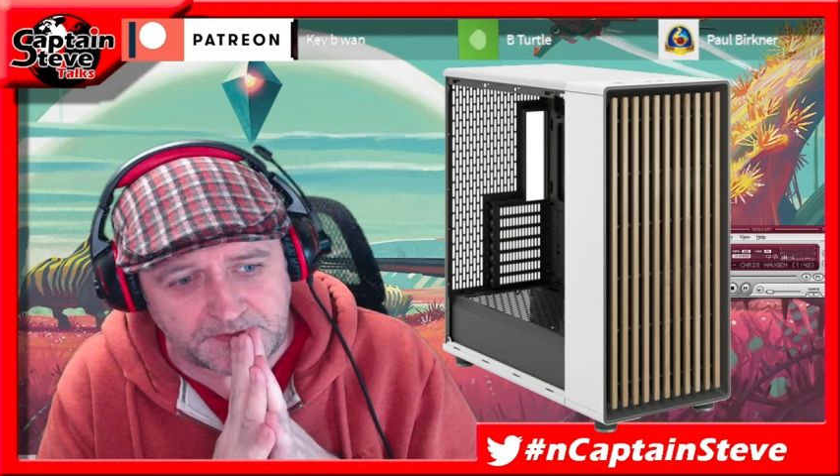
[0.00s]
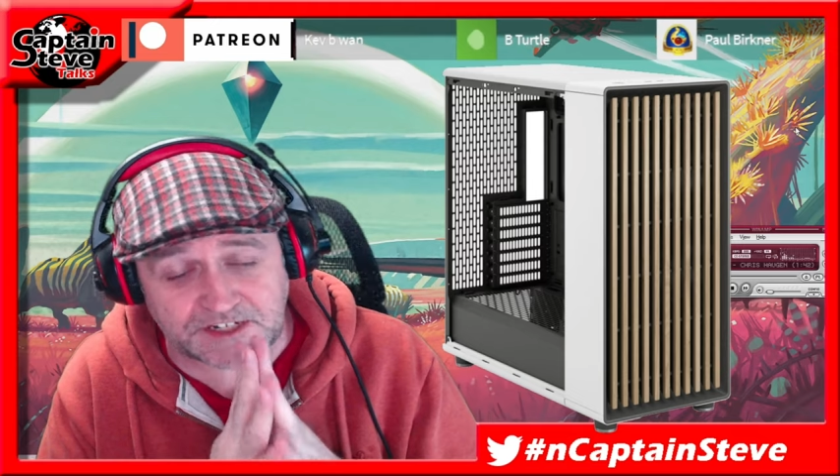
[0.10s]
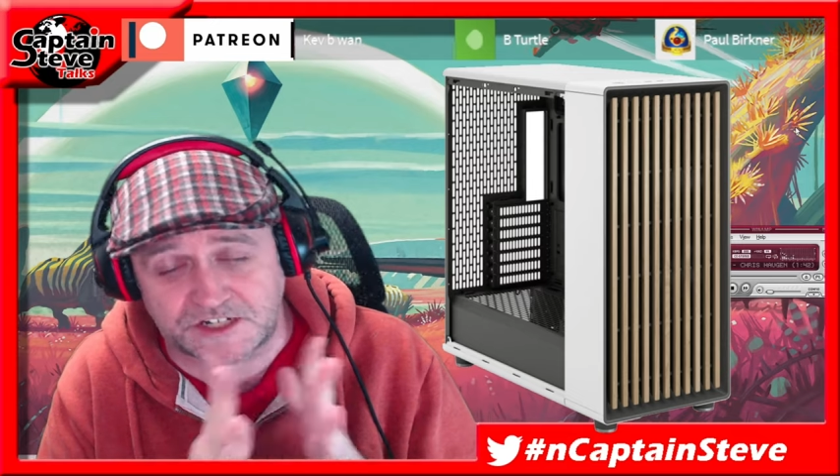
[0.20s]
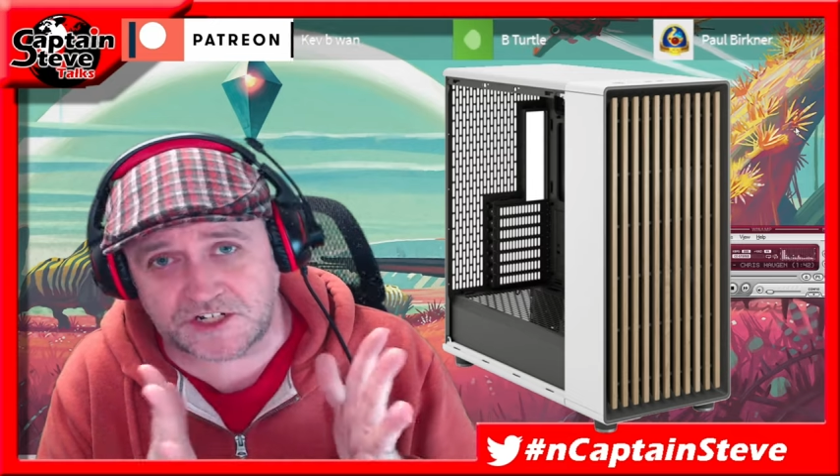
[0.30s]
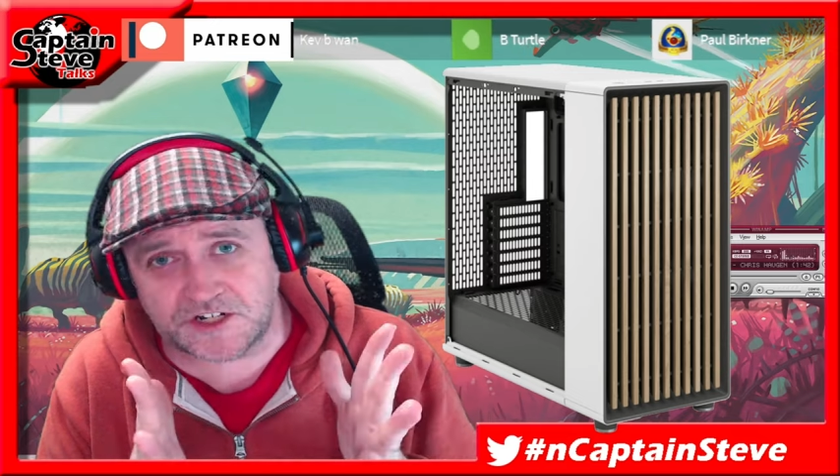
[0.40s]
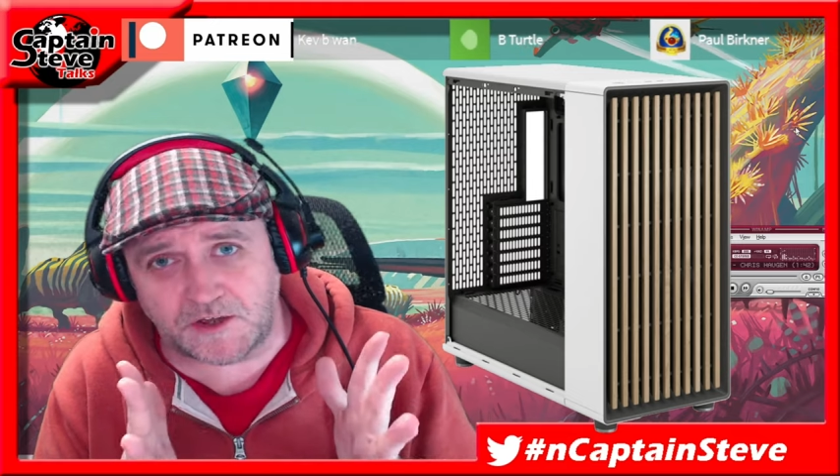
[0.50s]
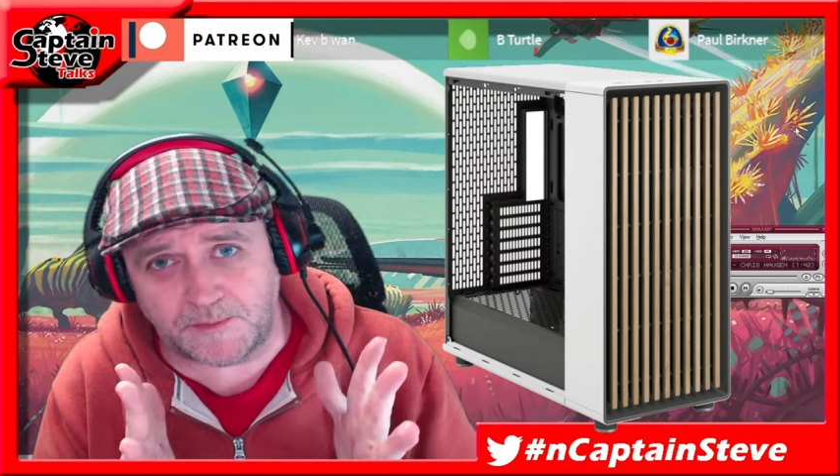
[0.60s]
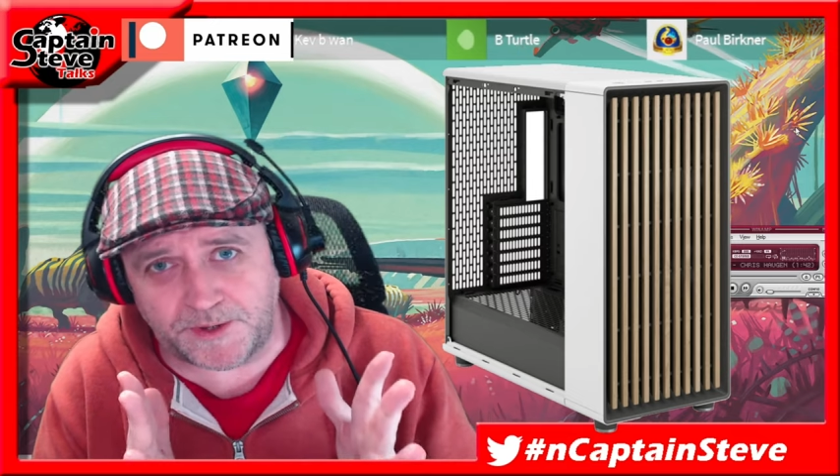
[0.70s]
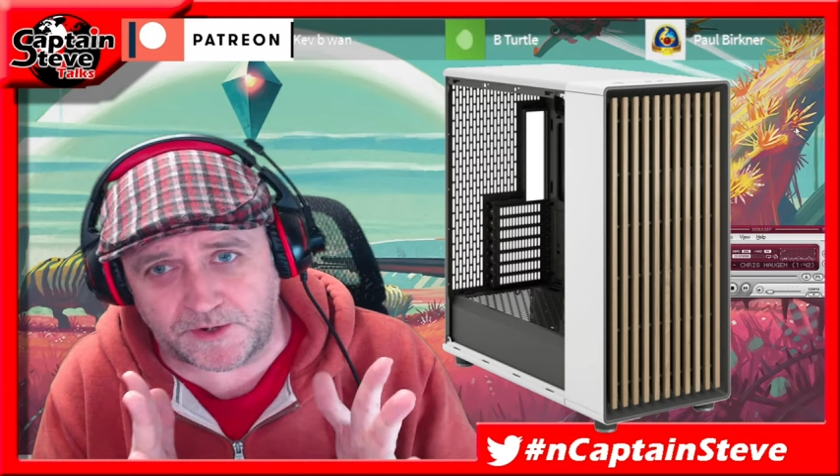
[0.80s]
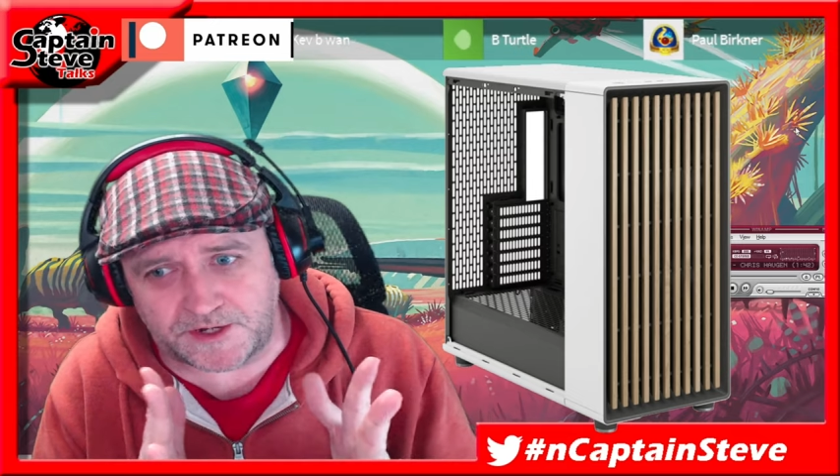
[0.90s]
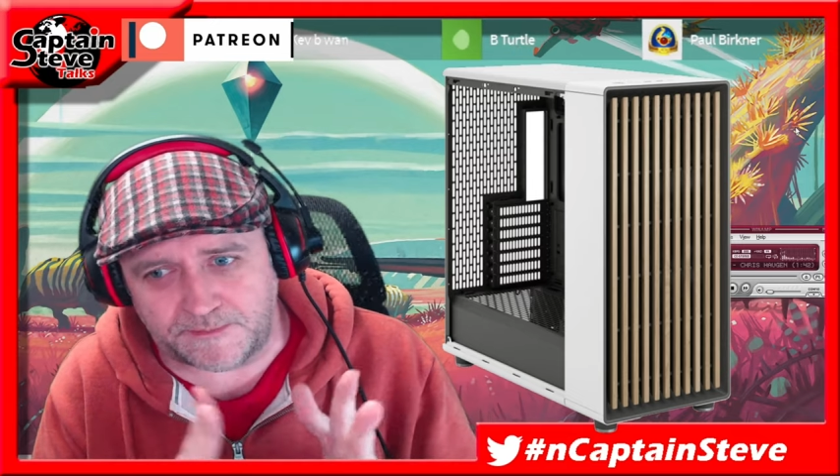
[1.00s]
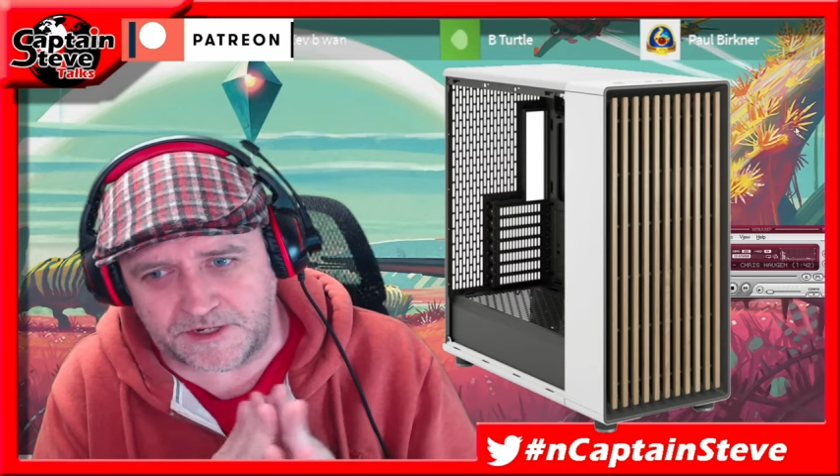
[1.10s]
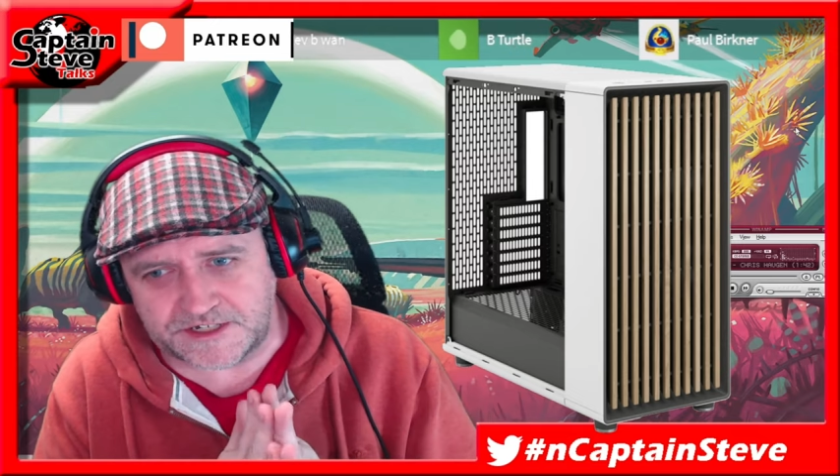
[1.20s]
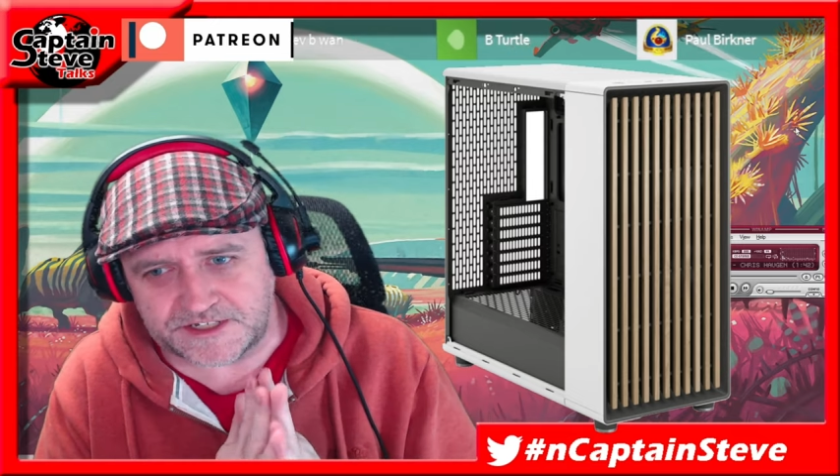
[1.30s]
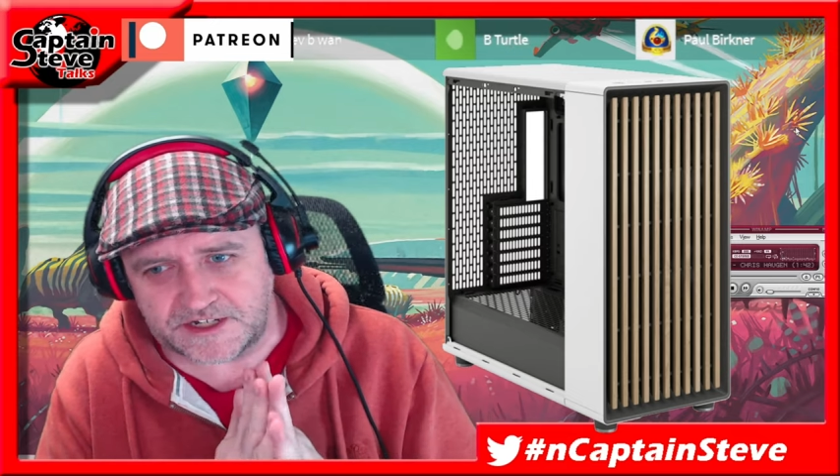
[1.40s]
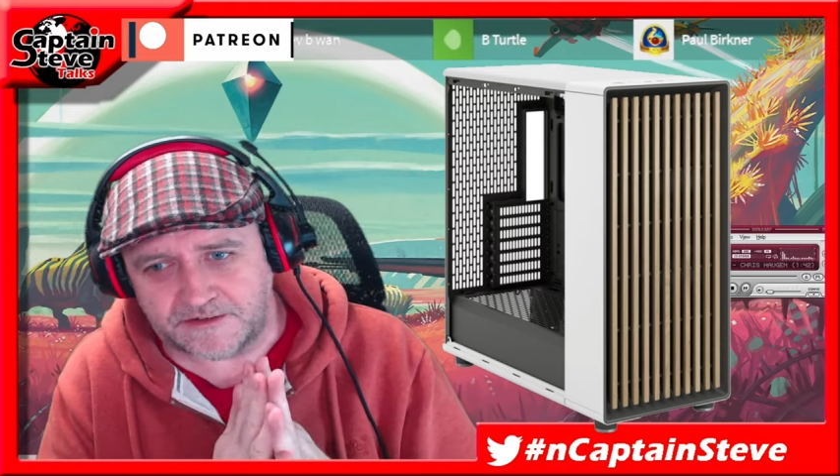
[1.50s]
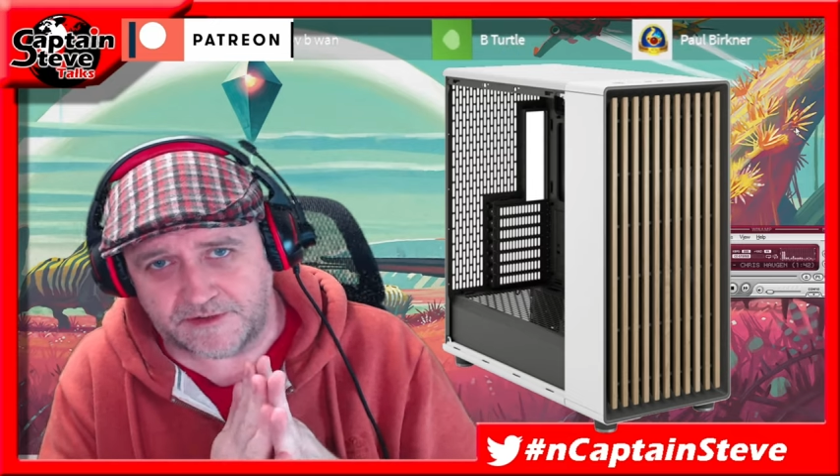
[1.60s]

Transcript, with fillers: because as you know, I'm building a PC.